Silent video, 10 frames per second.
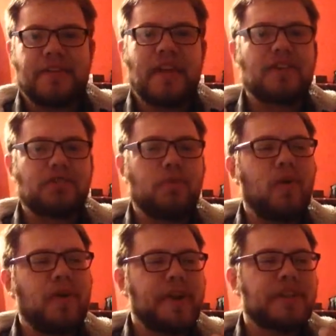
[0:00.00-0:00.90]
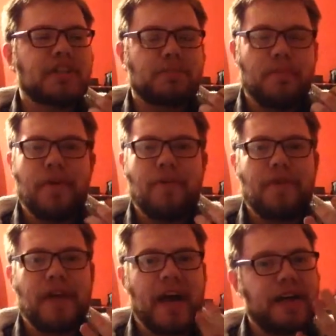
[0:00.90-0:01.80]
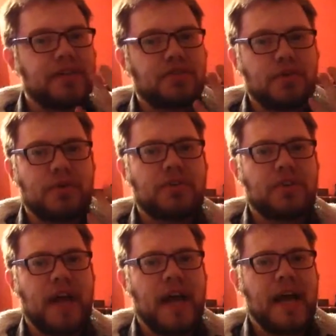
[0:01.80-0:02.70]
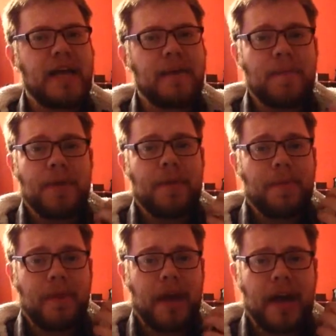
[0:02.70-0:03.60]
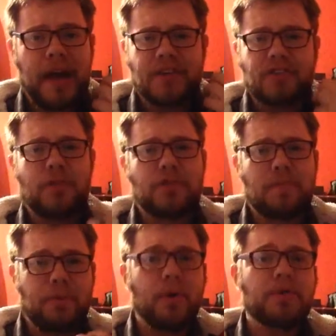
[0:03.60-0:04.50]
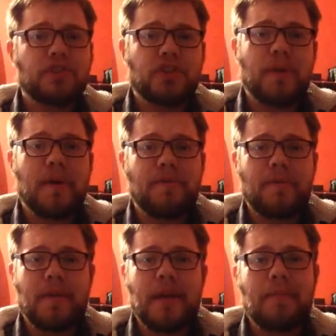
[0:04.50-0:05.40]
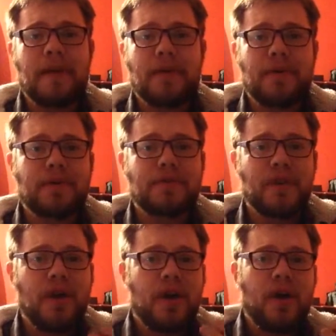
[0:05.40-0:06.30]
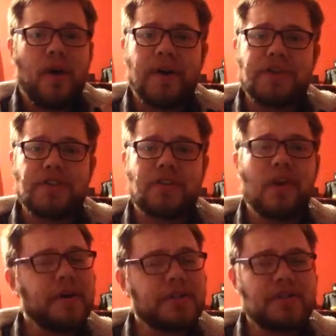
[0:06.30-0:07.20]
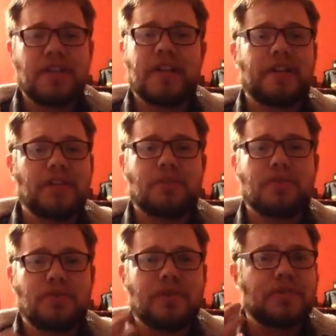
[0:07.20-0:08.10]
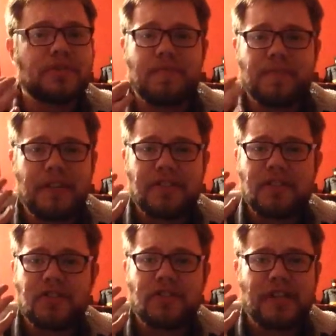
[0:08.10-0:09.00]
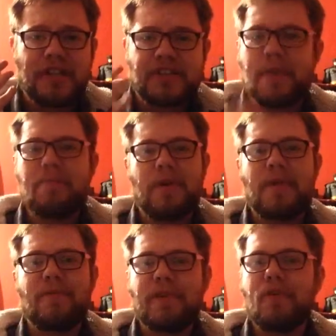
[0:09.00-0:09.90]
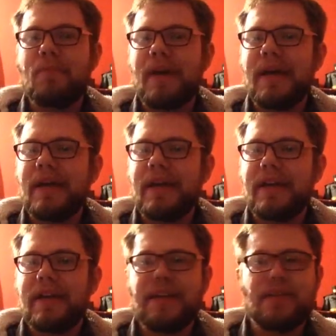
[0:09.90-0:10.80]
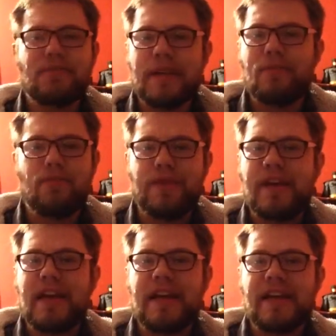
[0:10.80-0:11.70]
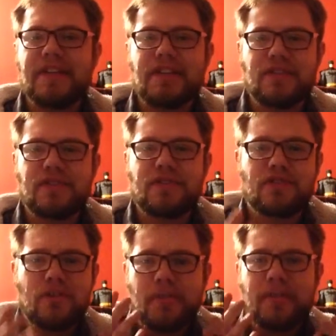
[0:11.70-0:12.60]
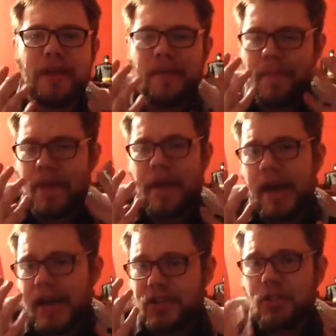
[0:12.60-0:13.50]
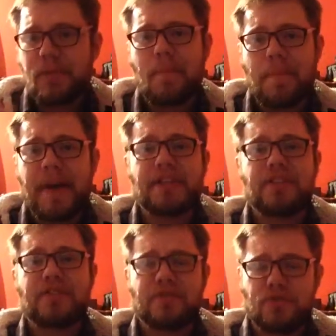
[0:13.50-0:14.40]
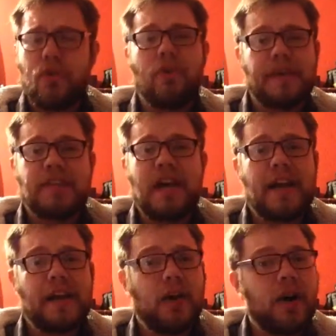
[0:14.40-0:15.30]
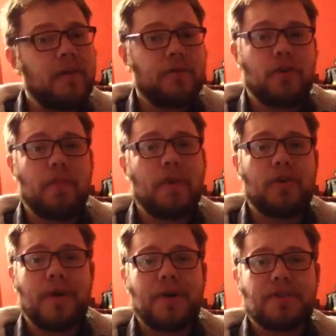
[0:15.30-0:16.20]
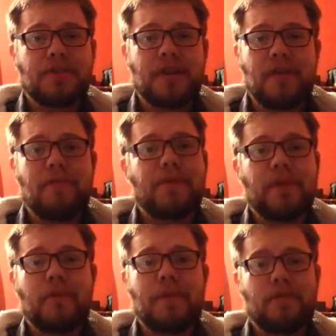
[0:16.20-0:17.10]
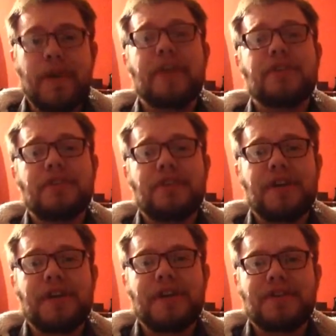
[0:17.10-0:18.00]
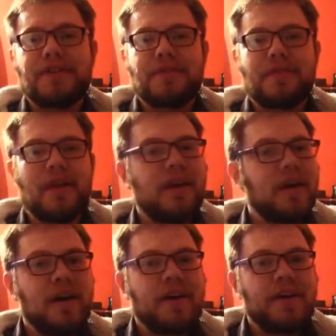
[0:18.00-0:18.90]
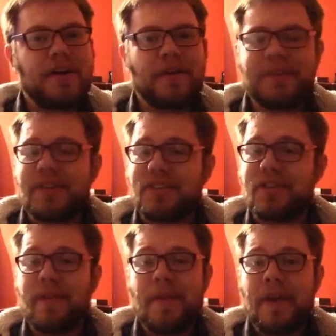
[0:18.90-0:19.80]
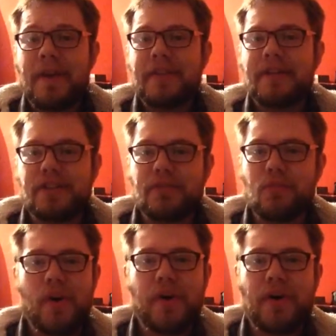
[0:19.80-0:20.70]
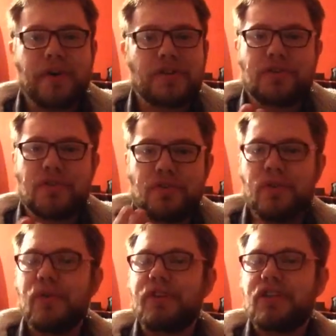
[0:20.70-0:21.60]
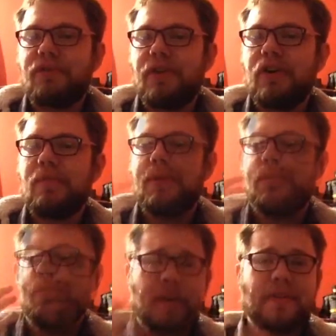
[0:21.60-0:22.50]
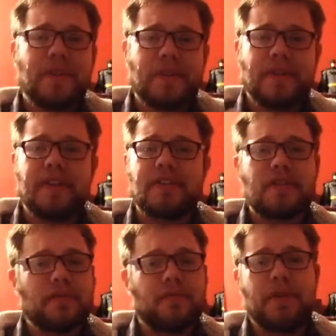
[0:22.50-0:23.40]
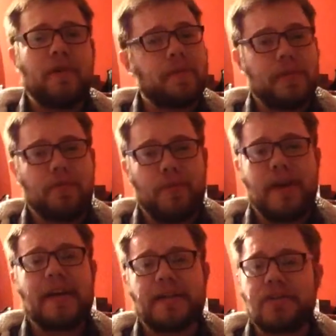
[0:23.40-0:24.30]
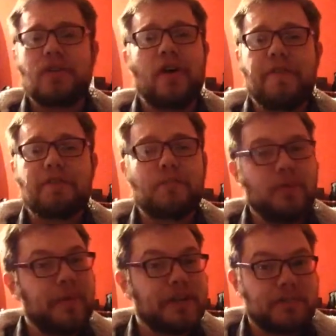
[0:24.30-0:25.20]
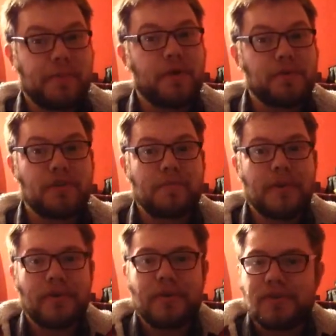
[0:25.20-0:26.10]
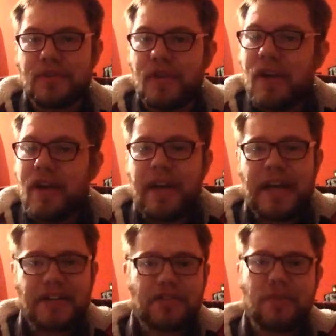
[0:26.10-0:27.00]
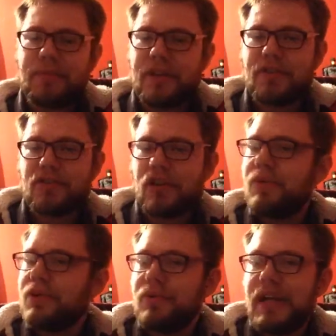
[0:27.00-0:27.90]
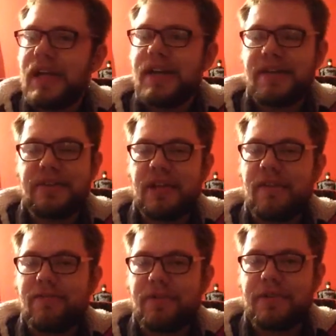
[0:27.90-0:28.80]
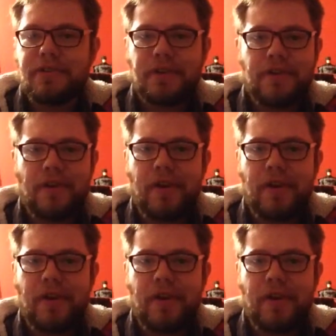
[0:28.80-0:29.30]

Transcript: that's why this movie has such a has such a punch to it for me, because I just I just think this was just This is just exemplary filmmaking. It it really is. It's just some of the it's some of the best storytelling I've come across in film in recent years, and you know this this is why I just adore this film. And I think that this is a film that really deserves more exposure, because it's something so unique and different. And